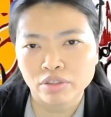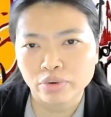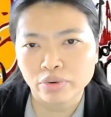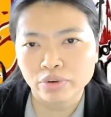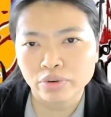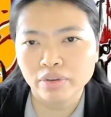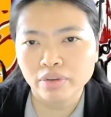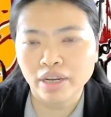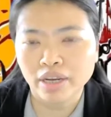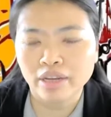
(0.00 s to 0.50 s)

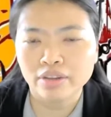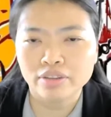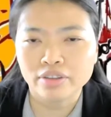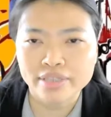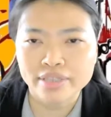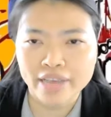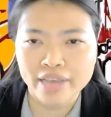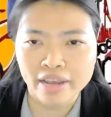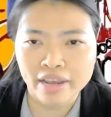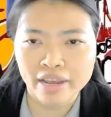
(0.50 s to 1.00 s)
through a
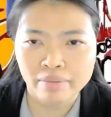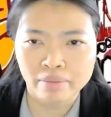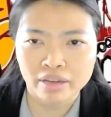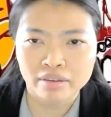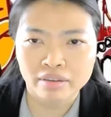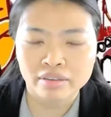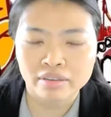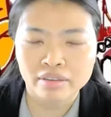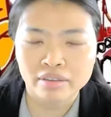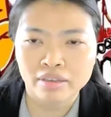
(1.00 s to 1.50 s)

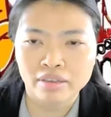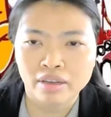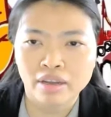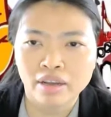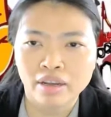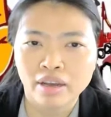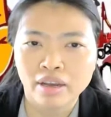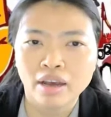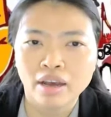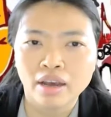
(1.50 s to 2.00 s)
statement
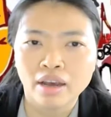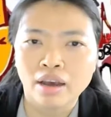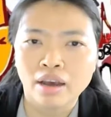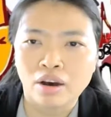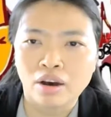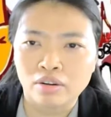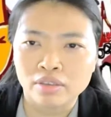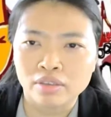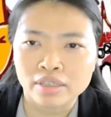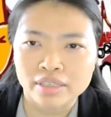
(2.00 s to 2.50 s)

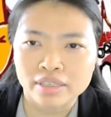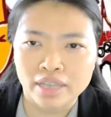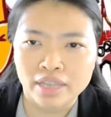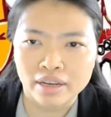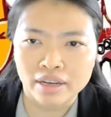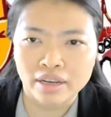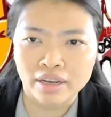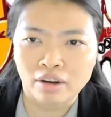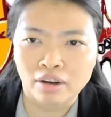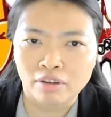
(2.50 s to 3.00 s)
on
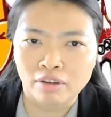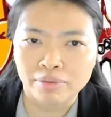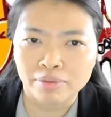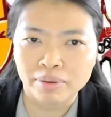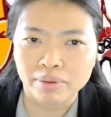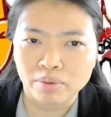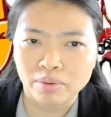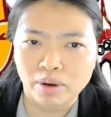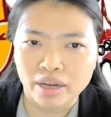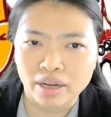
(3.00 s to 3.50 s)
2nd of
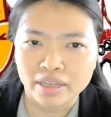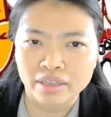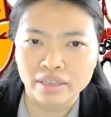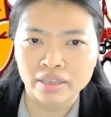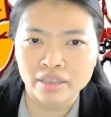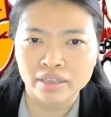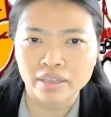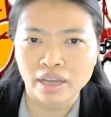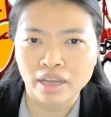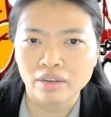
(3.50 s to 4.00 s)
February
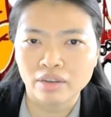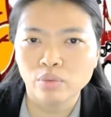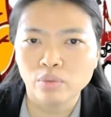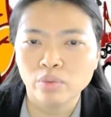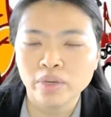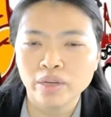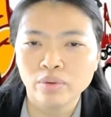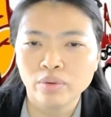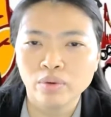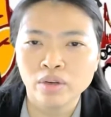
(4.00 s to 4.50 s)
that
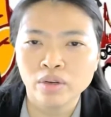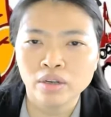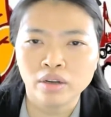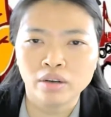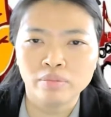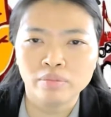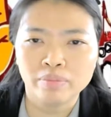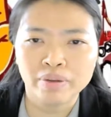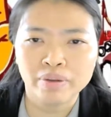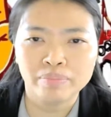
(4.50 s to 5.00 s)
we will
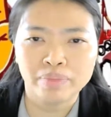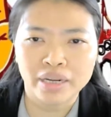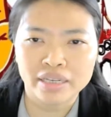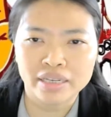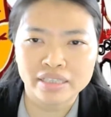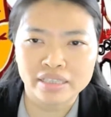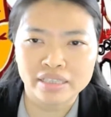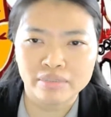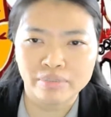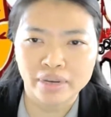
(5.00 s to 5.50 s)
not be
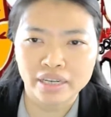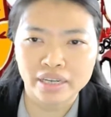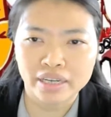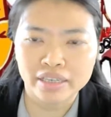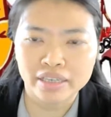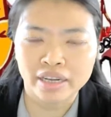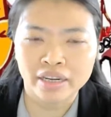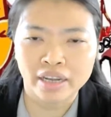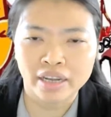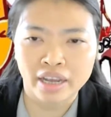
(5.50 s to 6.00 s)

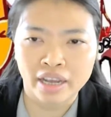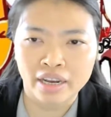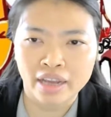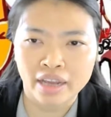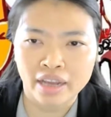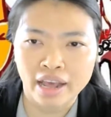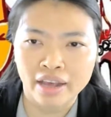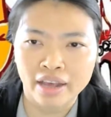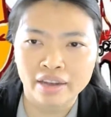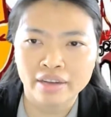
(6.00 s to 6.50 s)
participating in
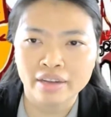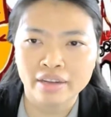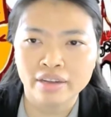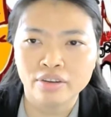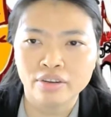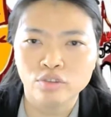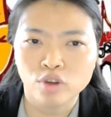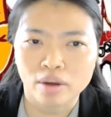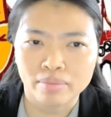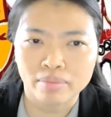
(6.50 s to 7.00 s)
any
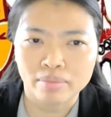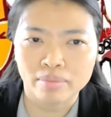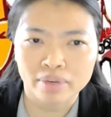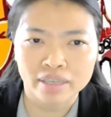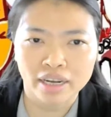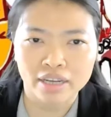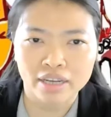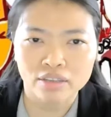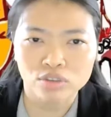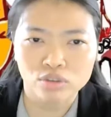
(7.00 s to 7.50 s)

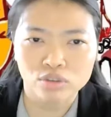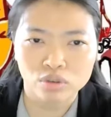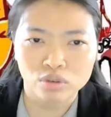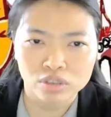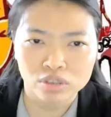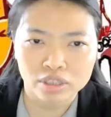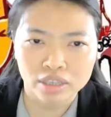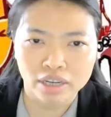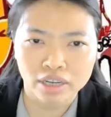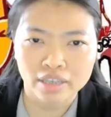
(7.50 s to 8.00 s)
tripartite
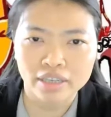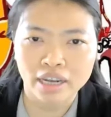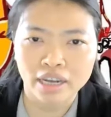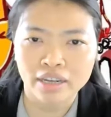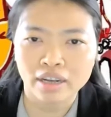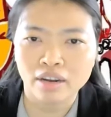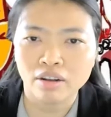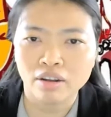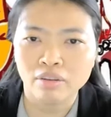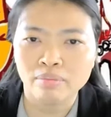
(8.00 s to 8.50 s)
social
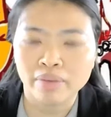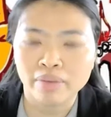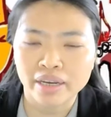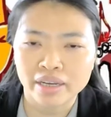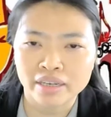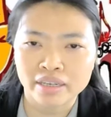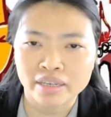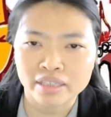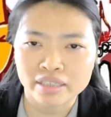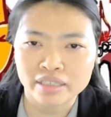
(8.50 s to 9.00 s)
dialogue
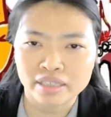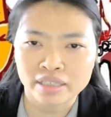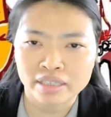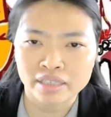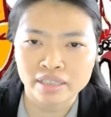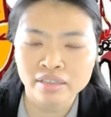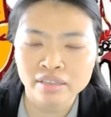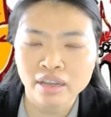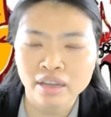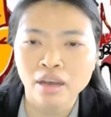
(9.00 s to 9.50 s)

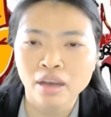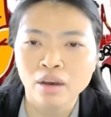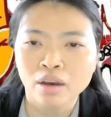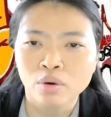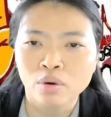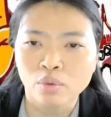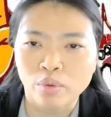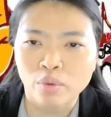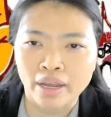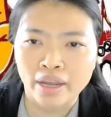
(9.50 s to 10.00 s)
mechanisms
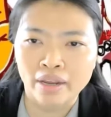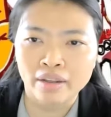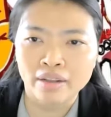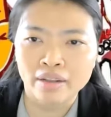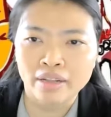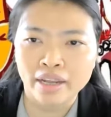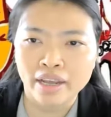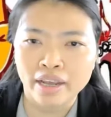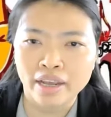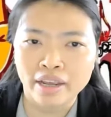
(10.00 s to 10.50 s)
when
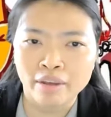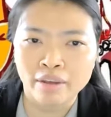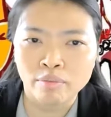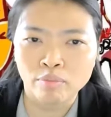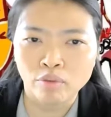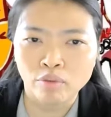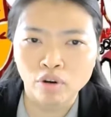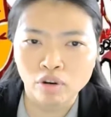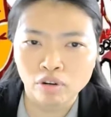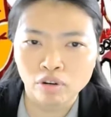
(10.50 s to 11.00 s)
they
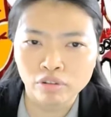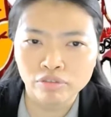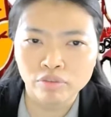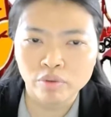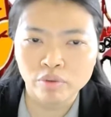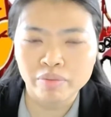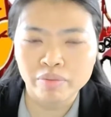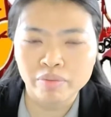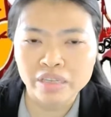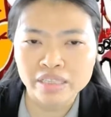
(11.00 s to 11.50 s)
involve
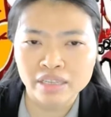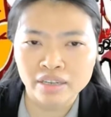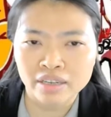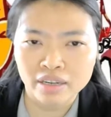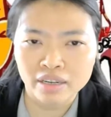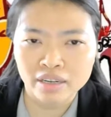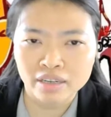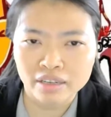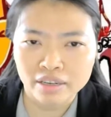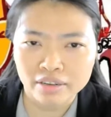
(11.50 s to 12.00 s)

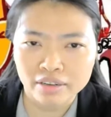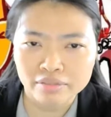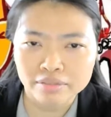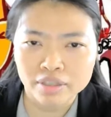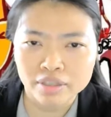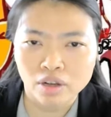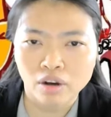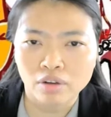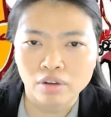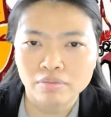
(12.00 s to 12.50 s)
representatives
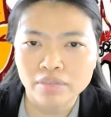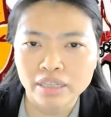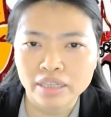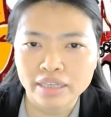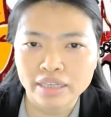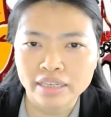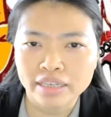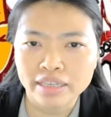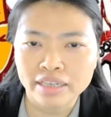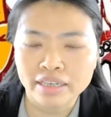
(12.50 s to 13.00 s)
of
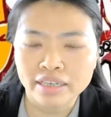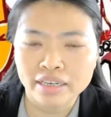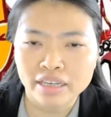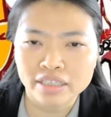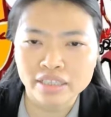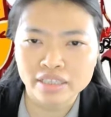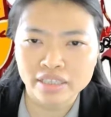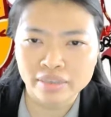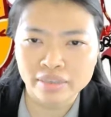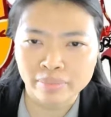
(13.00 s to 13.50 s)
the
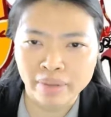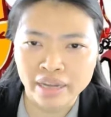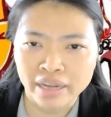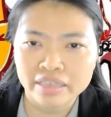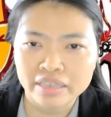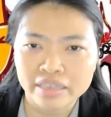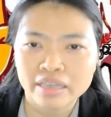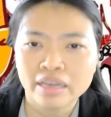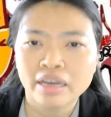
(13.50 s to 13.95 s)
illegitimate